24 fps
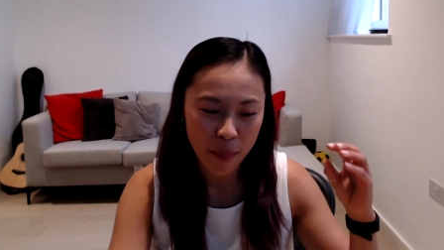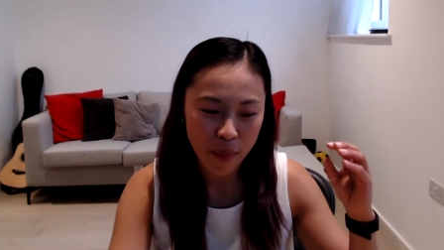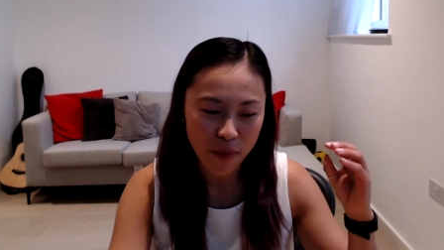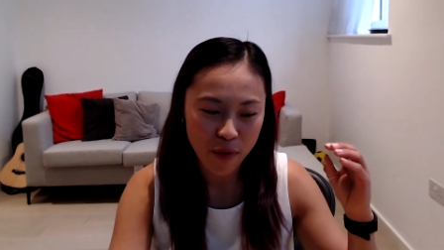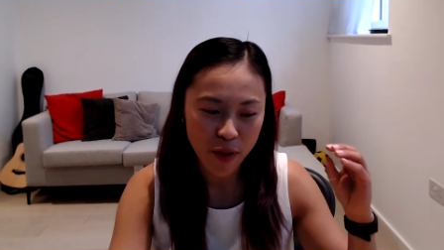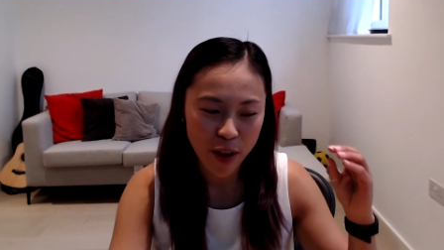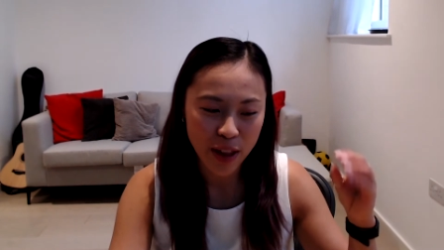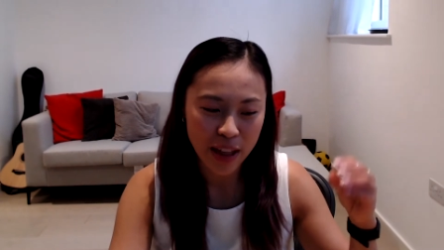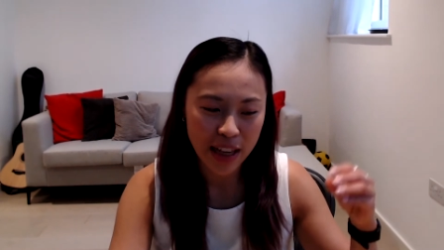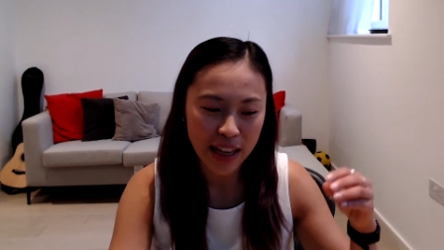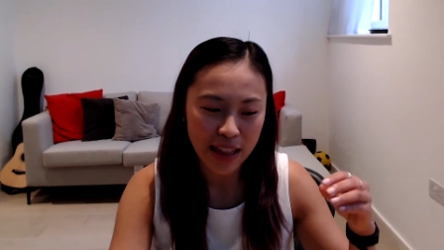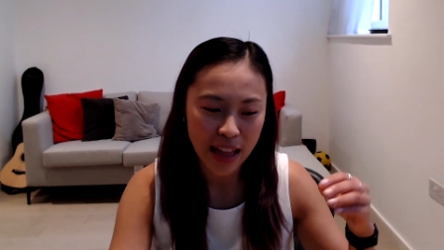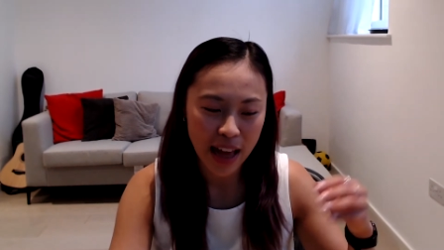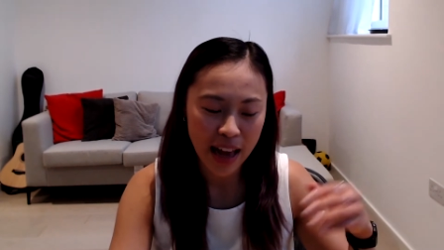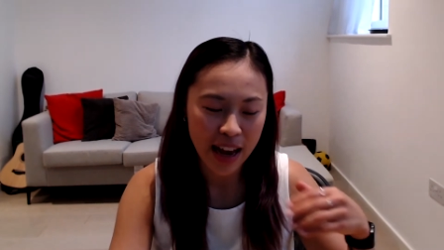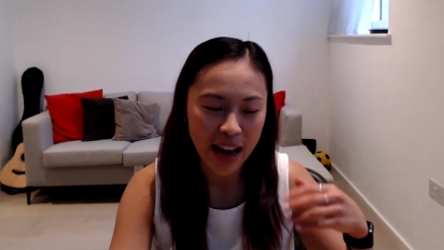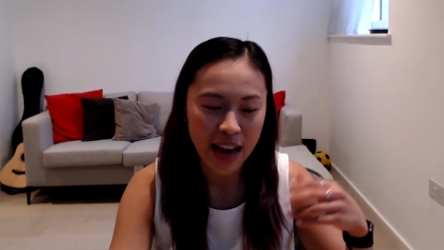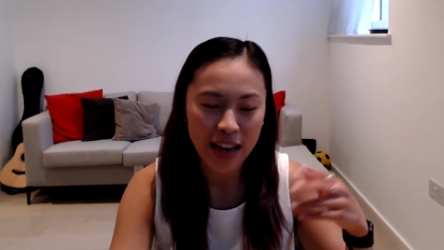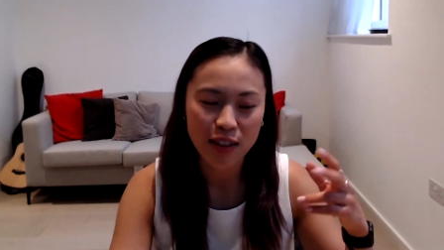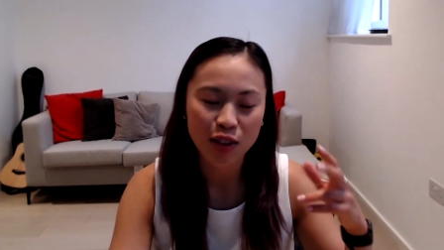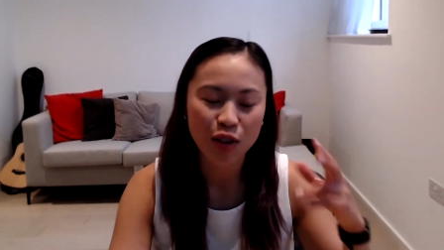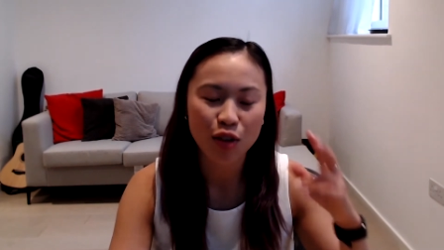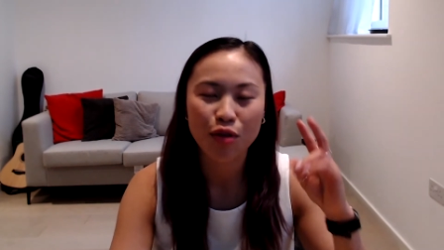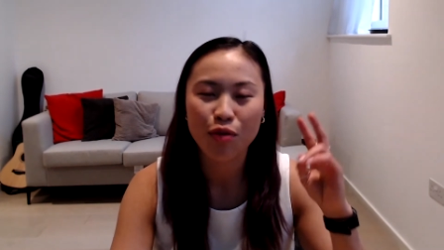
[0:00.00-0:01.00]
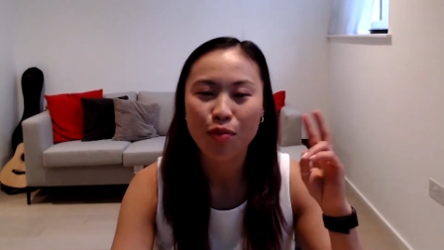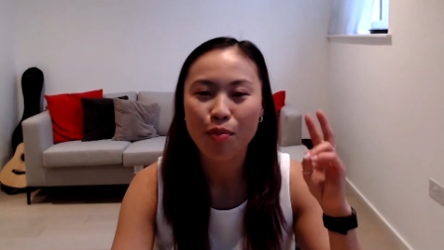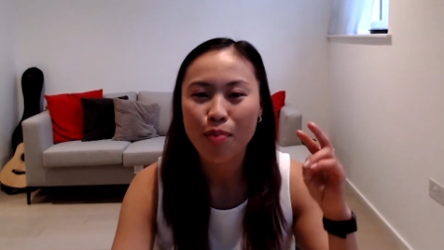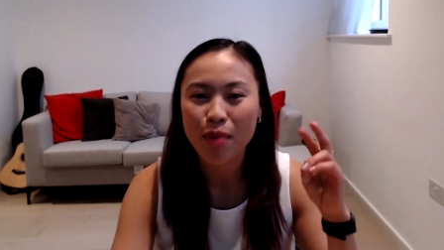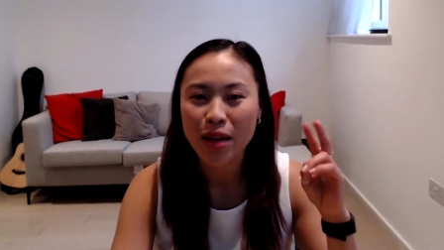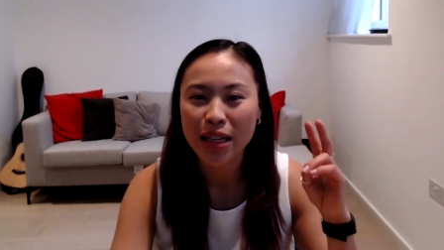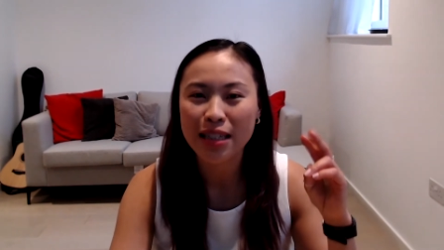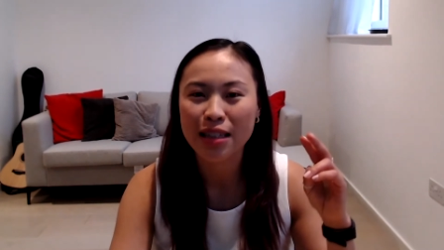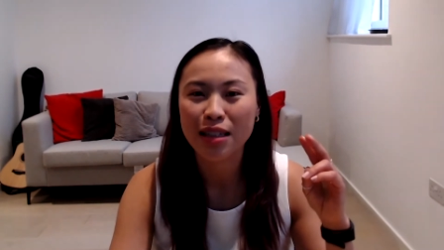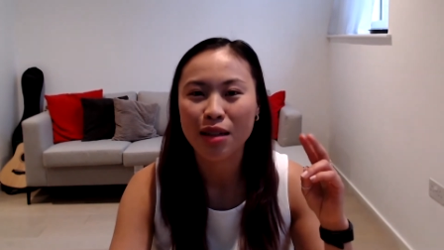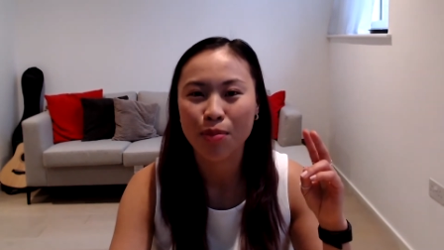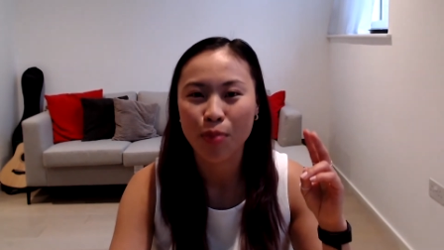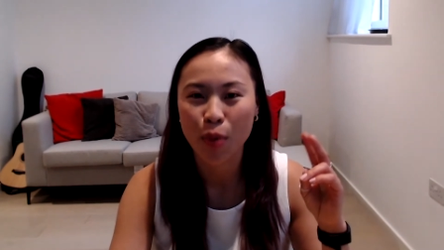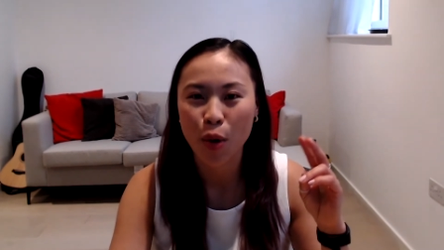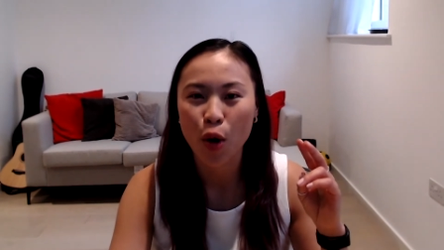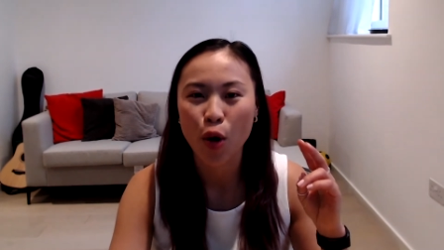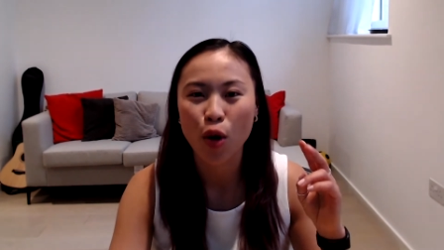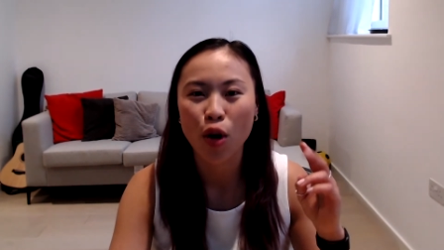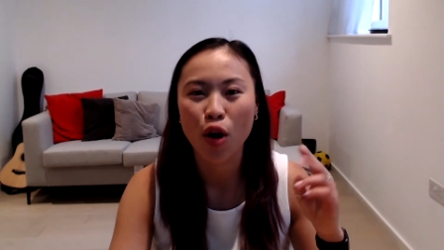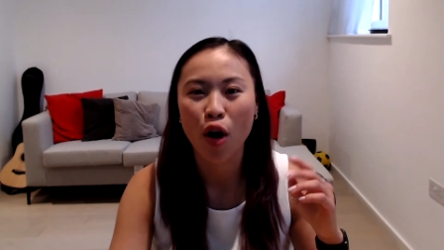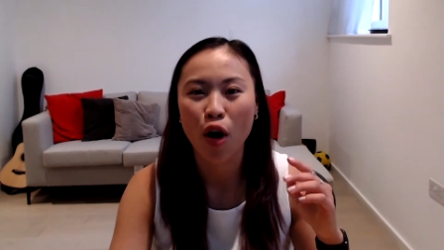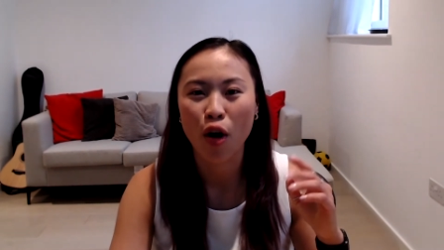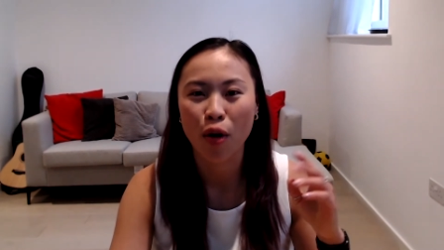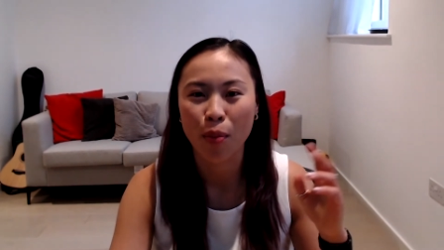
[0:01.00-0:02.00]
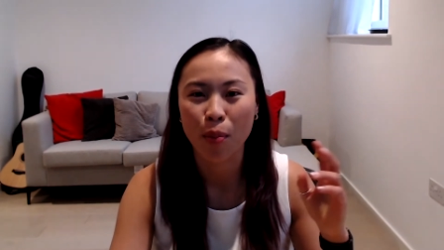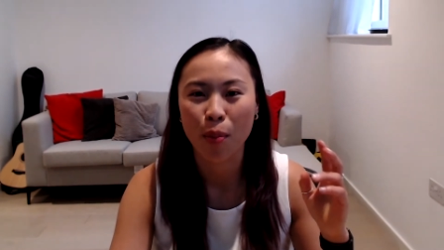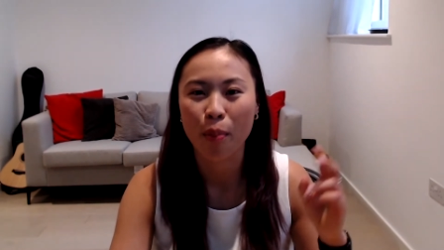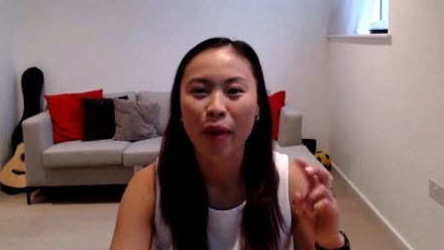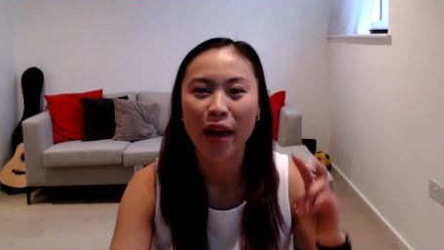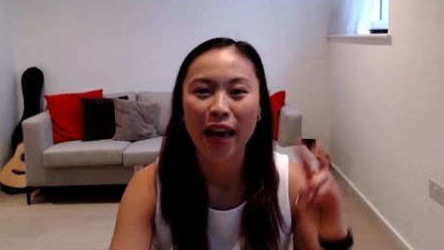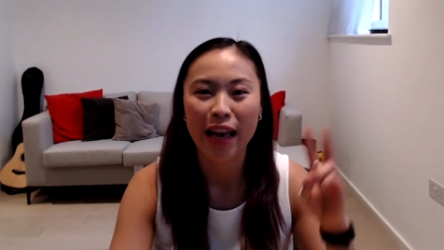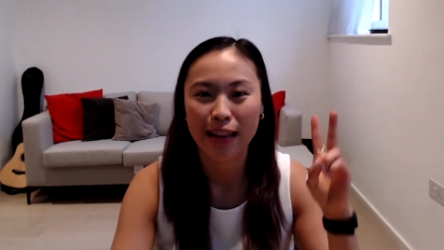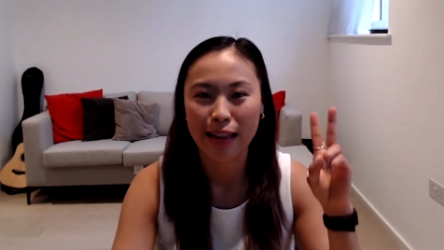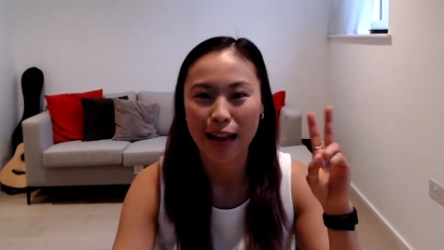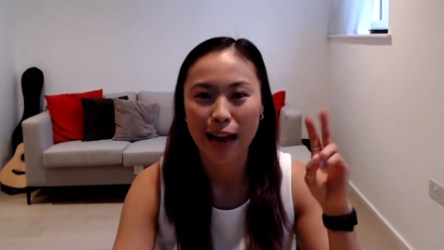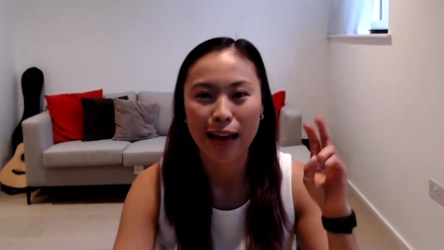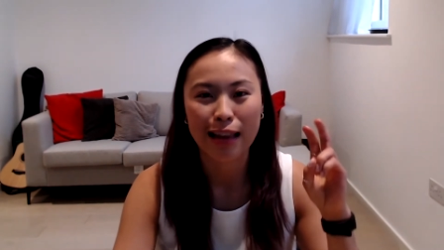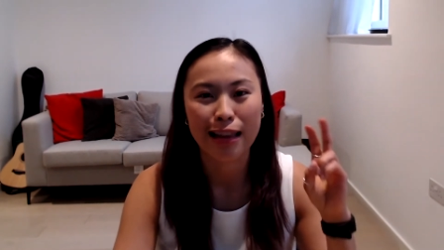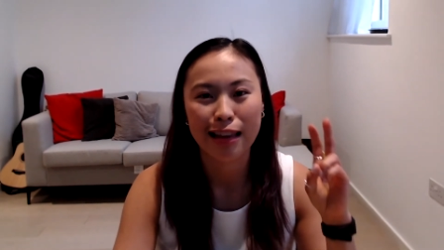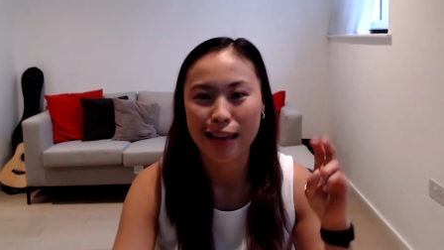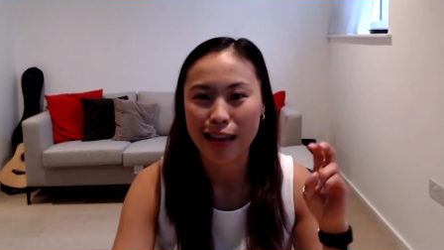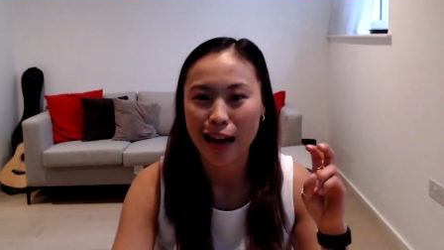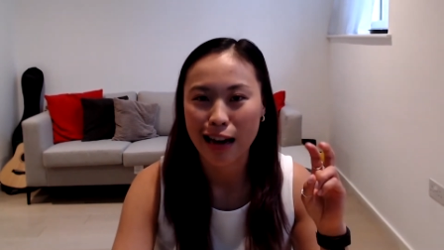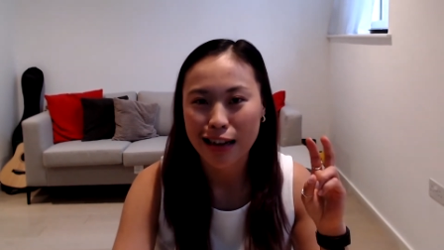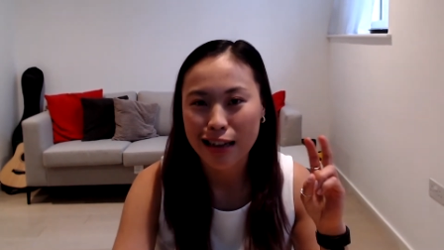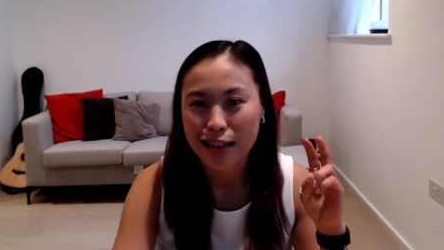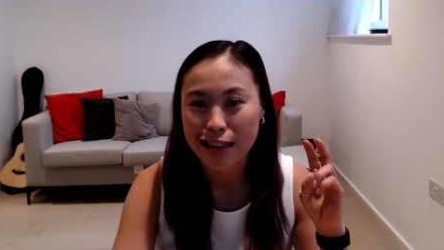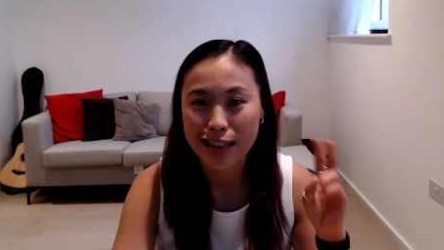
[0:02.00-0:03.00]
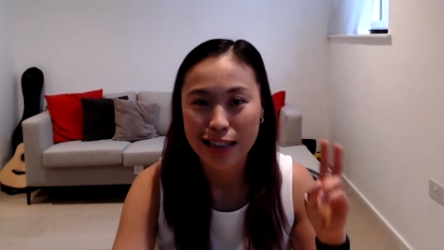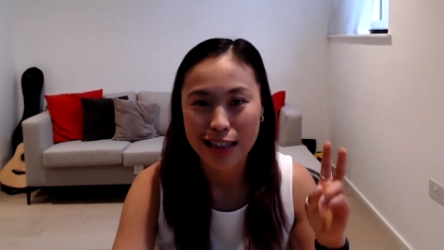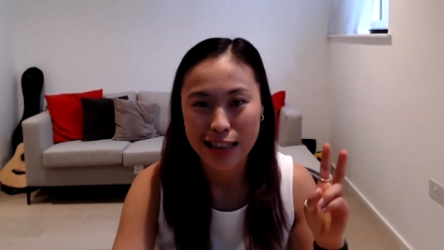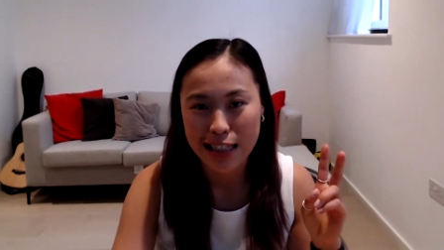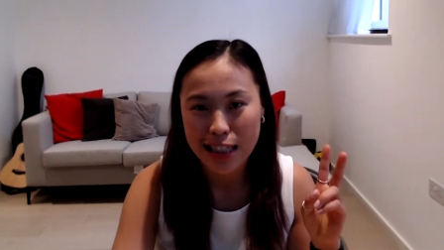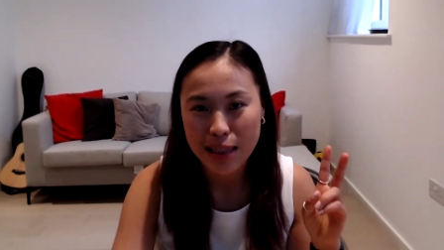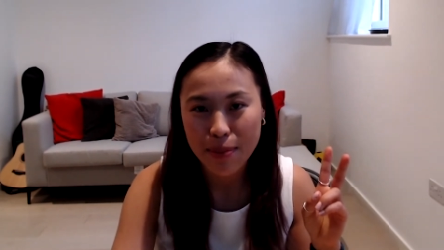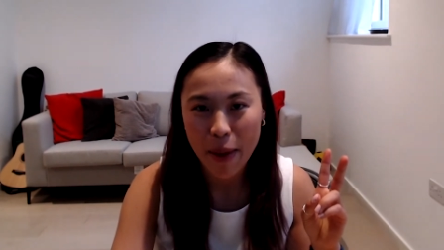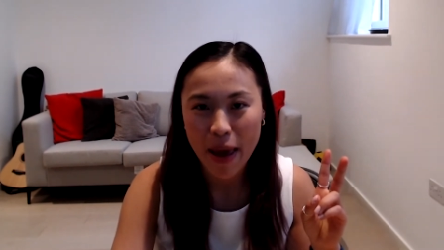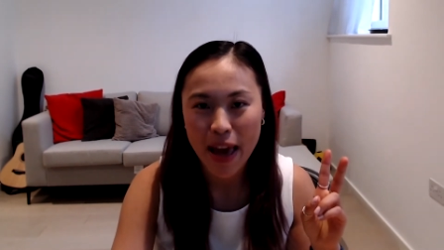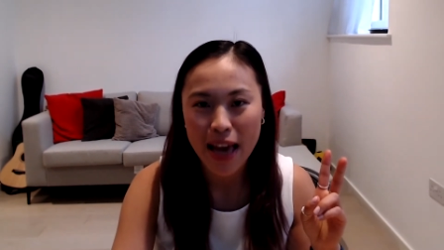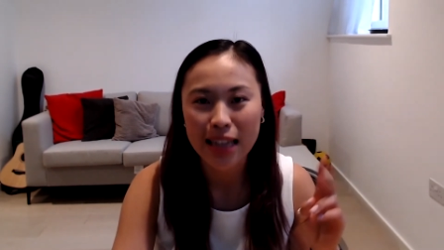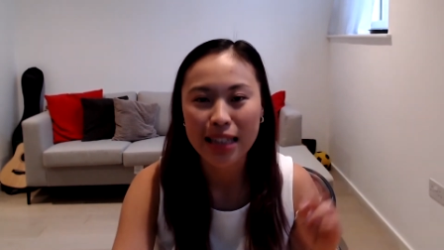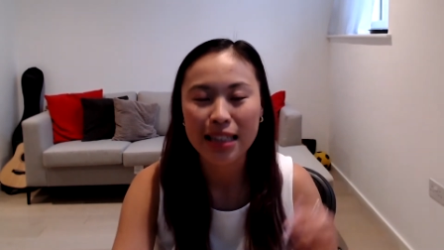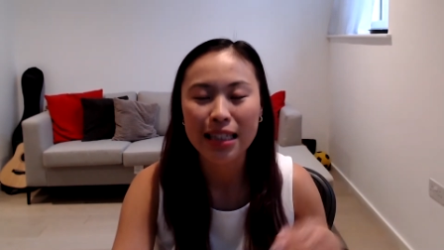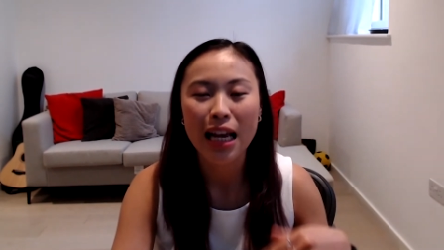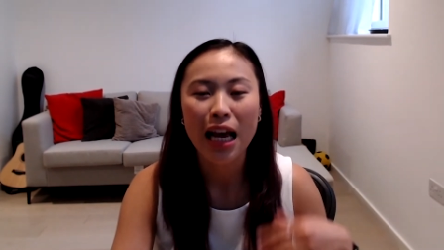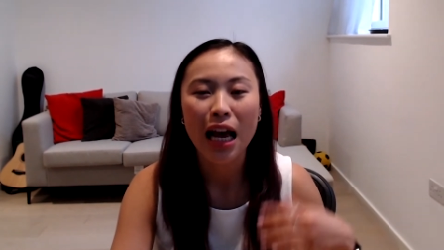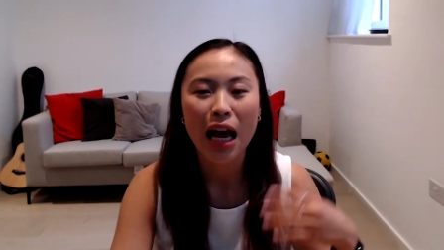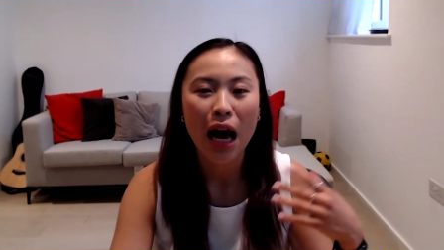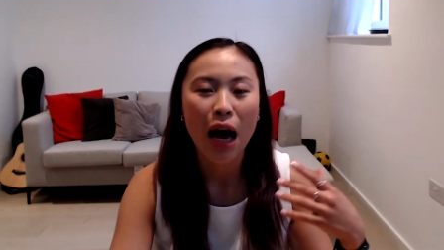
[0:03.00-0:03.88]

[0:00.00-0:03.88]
feeling like I sort of missed the boat on being like the youngest in the space,